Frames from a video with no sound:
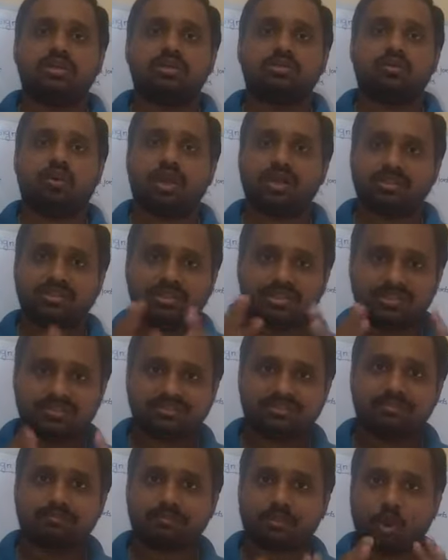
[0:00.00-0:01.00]
What is
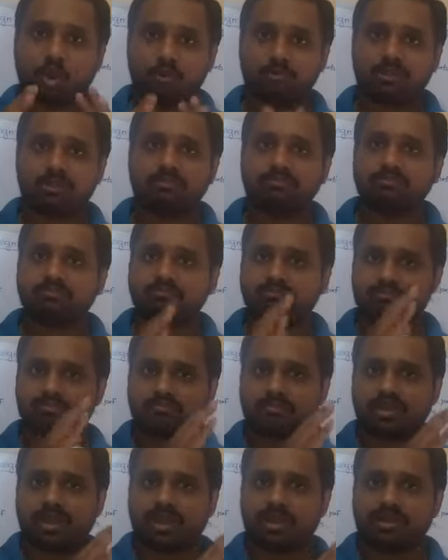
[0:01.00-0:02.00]
the problem
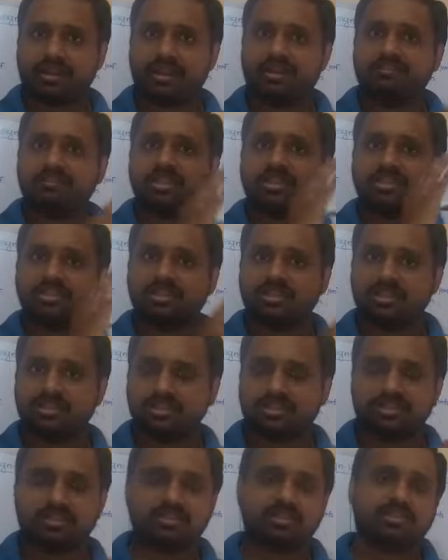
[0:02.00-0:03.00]
arriving in
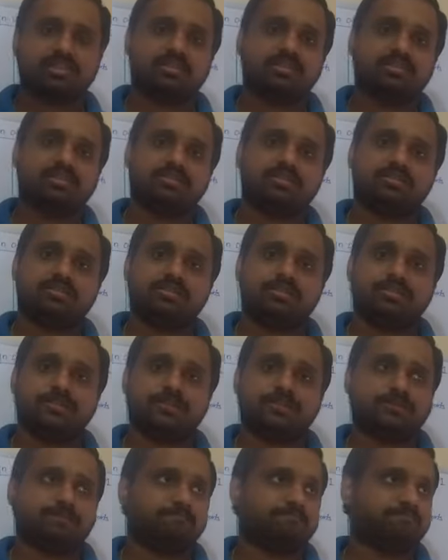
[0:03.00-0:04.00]

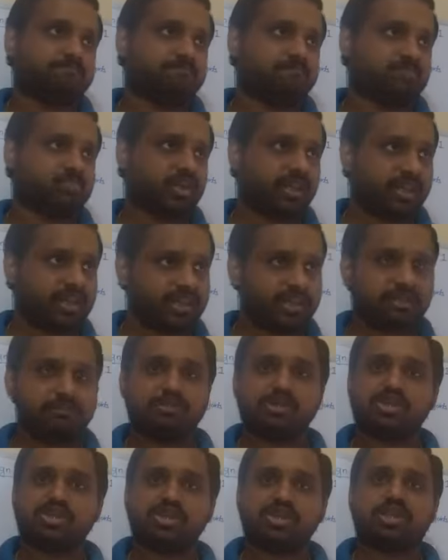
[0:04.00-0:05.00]
the say in a
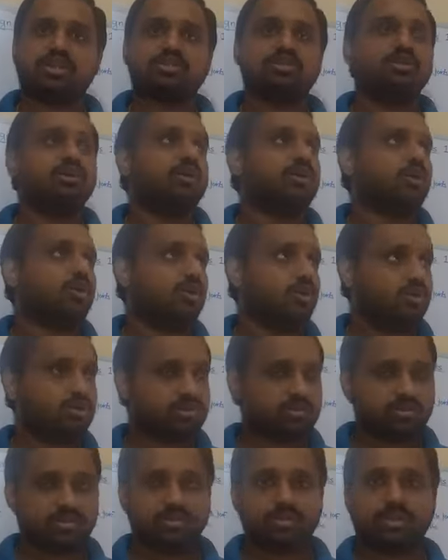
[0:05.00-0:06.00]
machine,
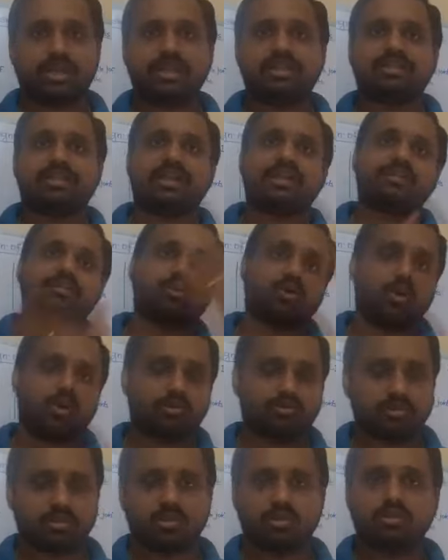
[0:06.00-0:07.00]
or you can take the
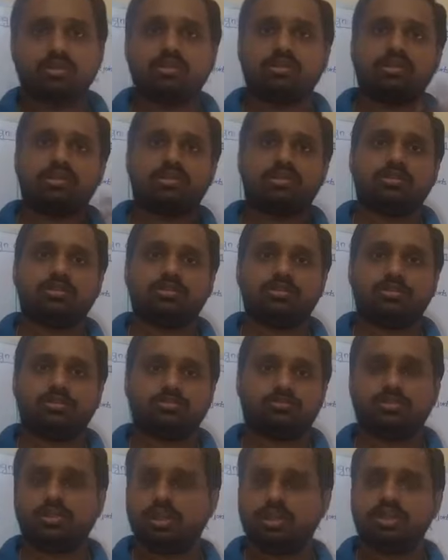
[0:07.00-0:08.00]

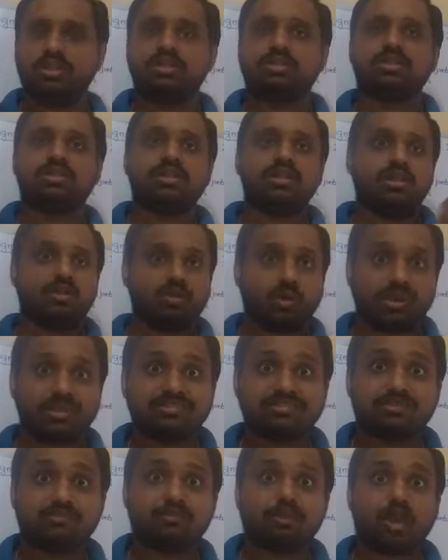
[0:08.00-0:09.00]
overall world. What
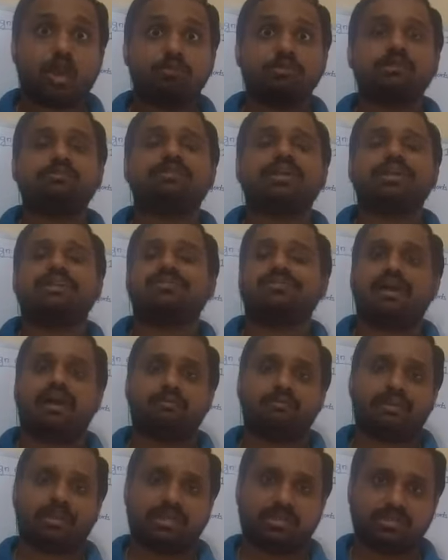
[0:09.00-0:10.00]
is the problem that is
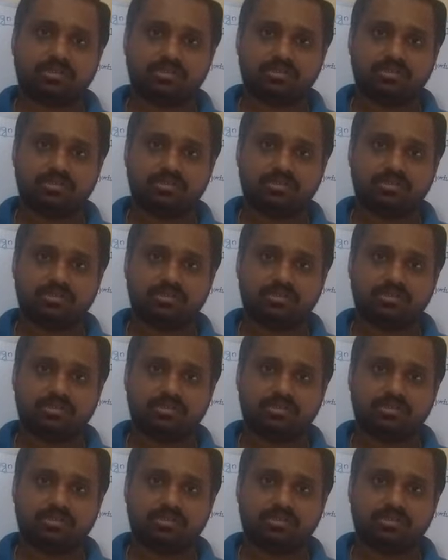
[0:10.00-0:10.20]
happening?